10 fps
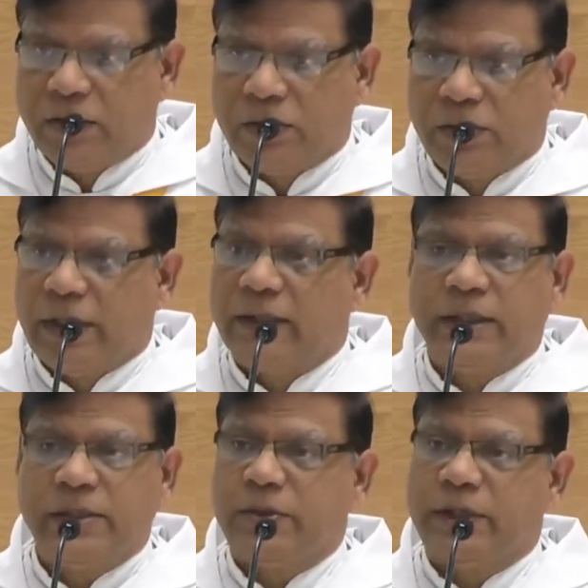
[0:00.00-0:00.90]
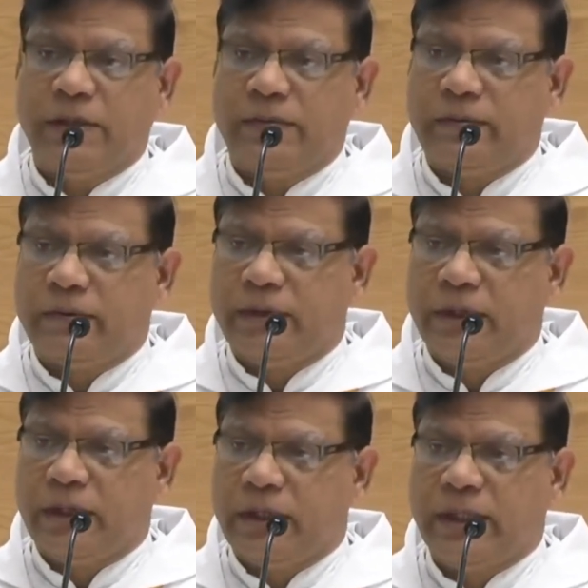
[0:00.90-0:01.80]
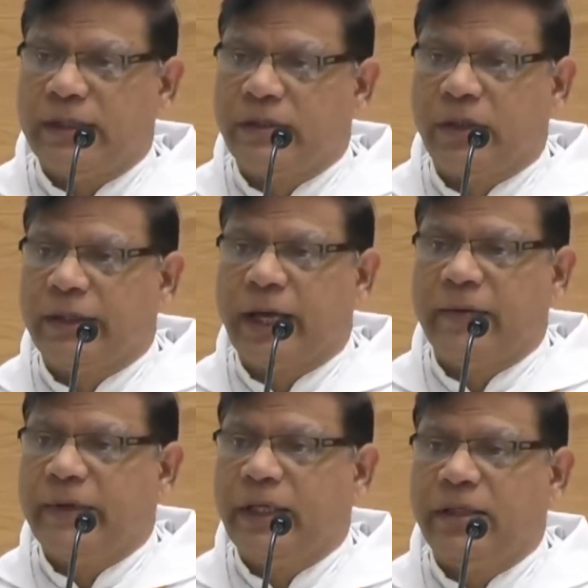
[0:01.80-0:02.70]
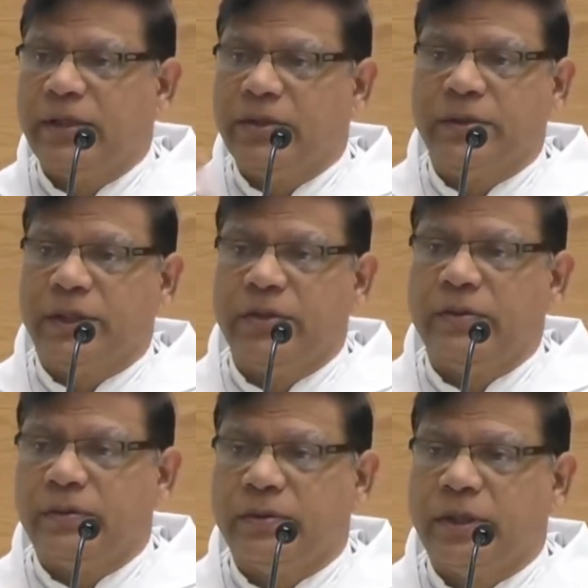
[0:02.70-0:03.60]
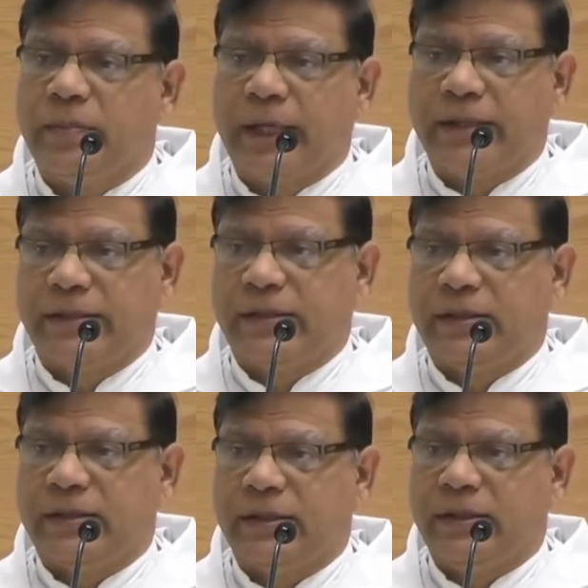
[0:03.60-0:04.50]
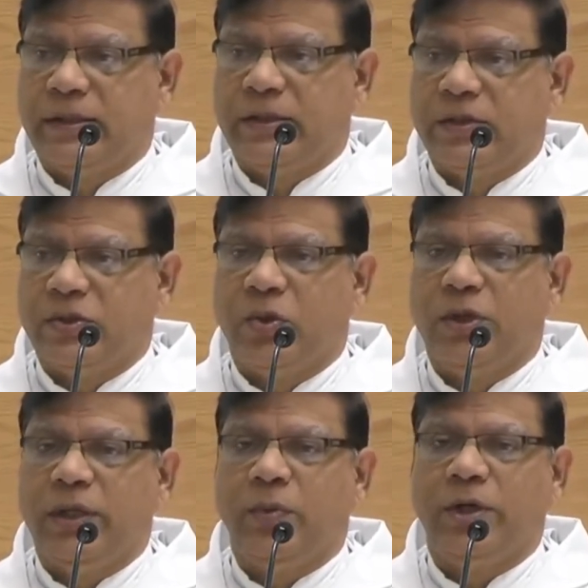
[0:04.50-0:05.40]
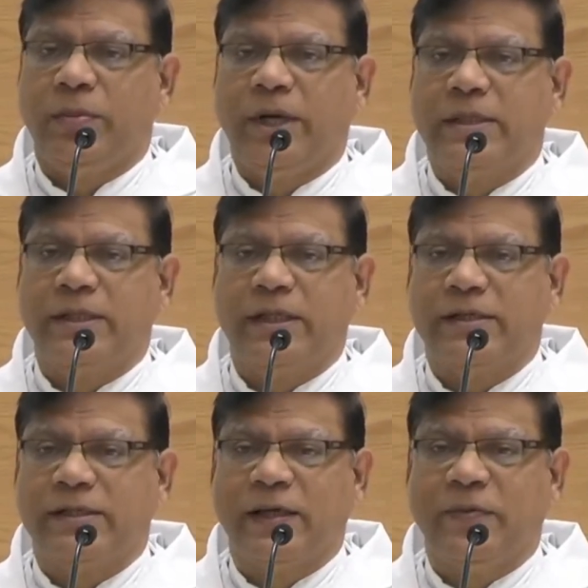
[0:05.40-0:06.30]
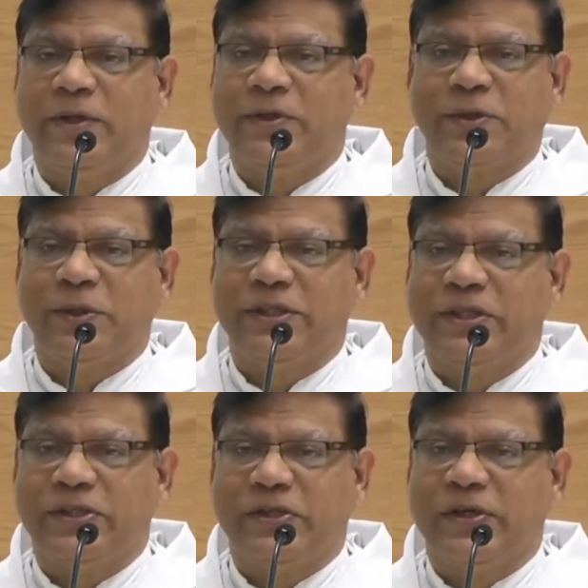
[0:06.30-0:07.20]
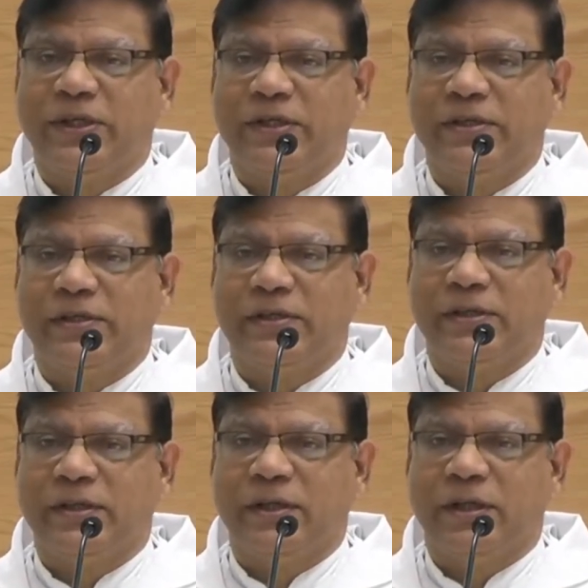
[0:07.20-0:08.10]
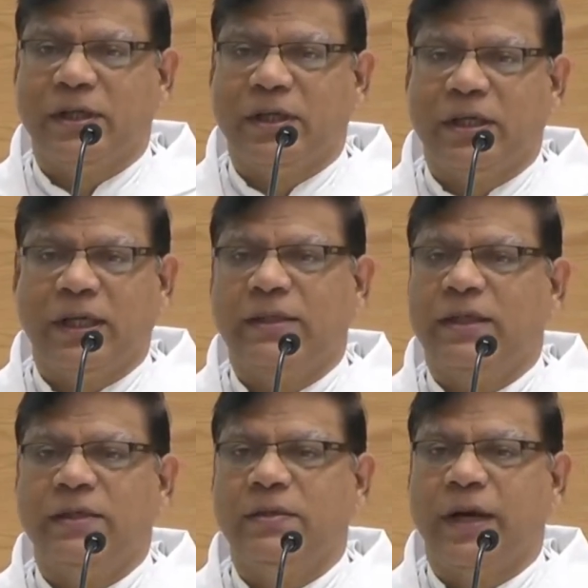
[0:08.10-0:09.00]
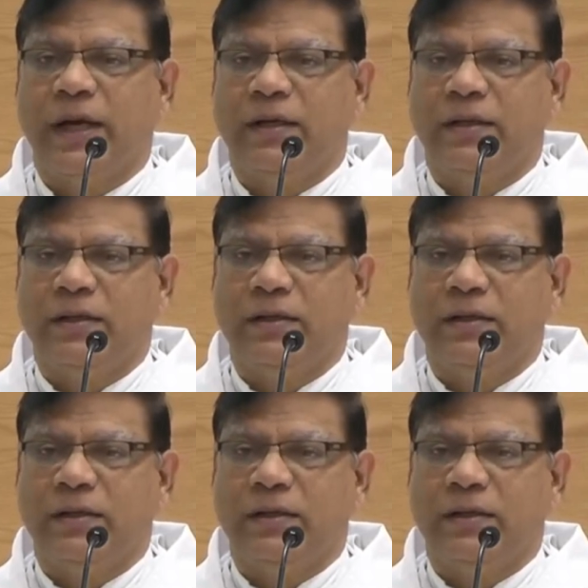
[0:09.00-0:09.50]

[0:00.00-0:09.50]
So nothing to give. He does not have anything to give to the master. So only what master has given, so he just returns. Nothing to add.